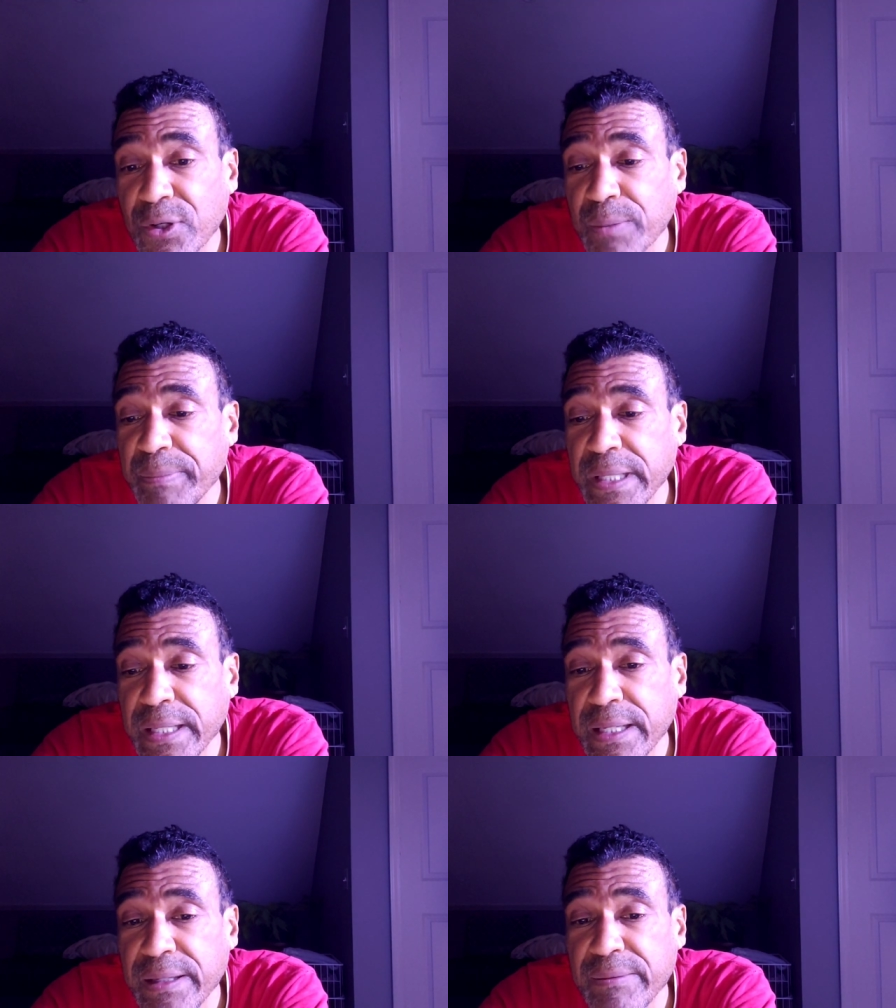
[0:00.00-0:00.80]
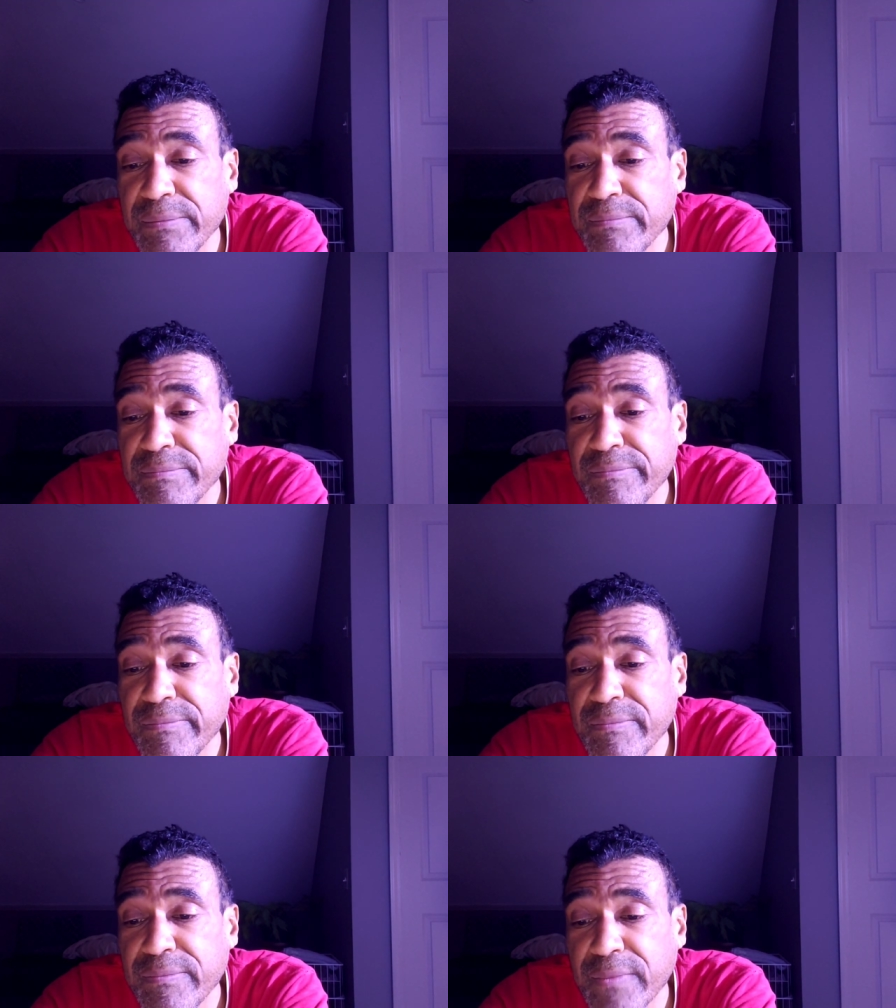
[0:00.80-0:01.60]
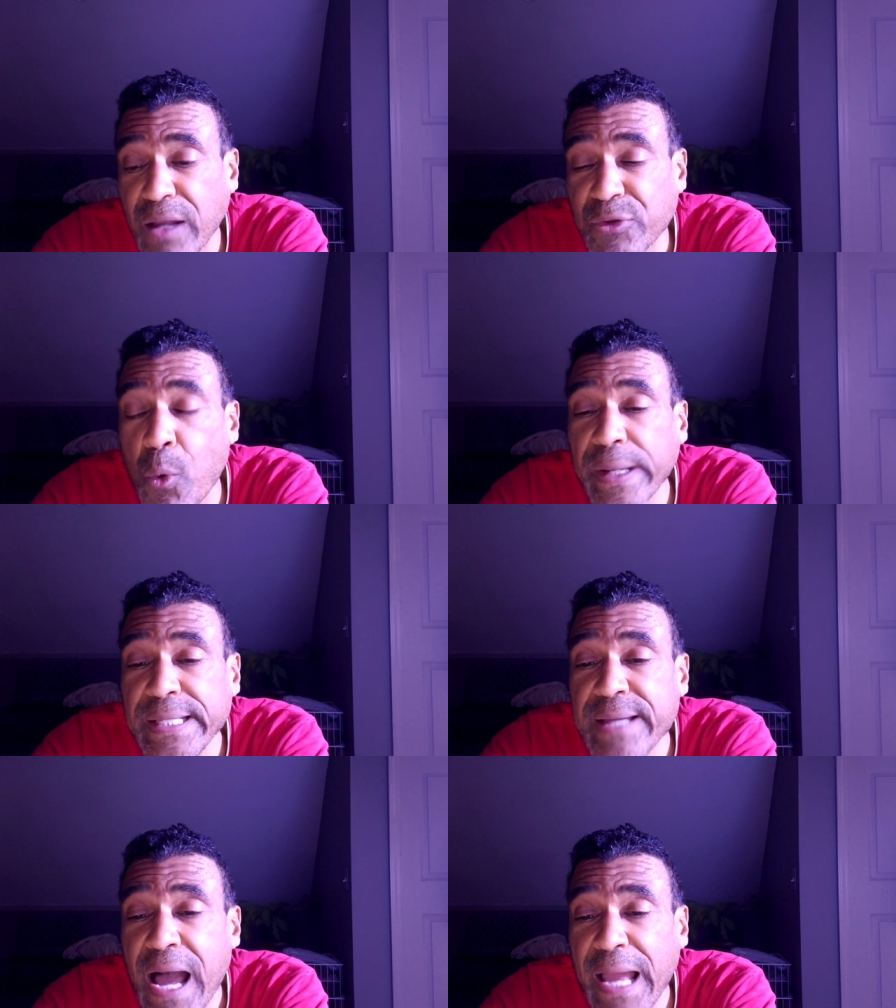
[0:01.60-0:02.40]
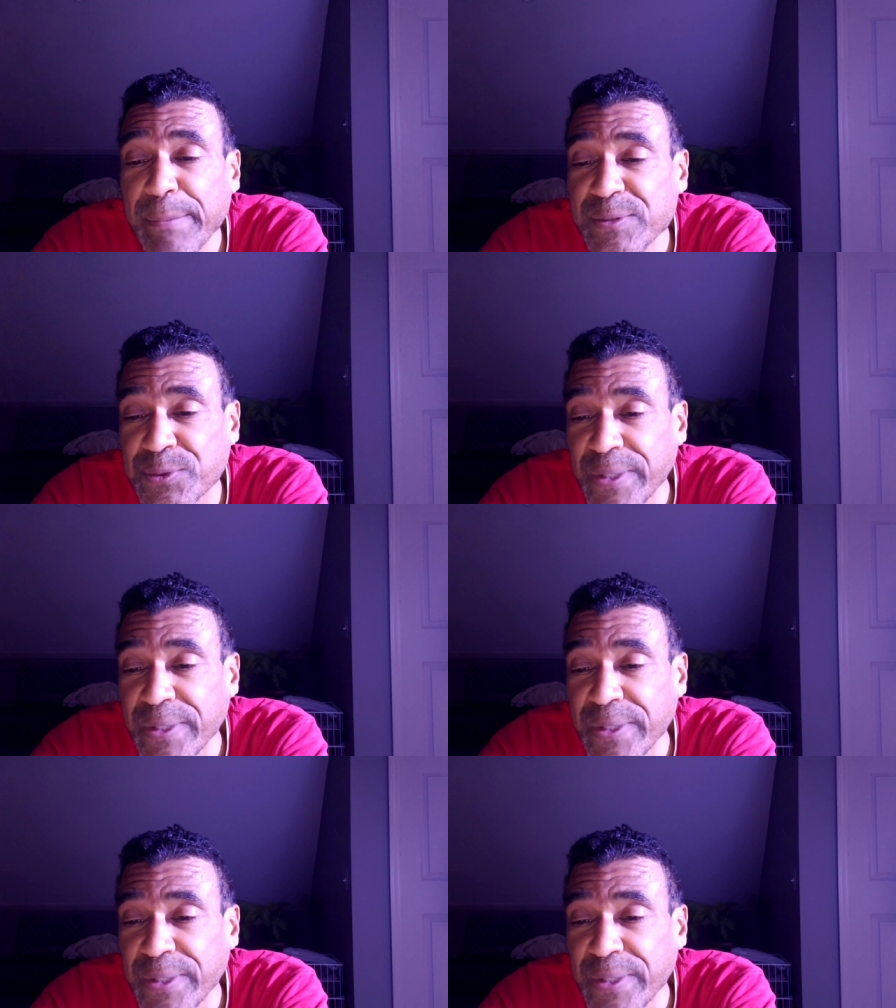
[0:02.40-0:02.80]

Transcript: took me 20 times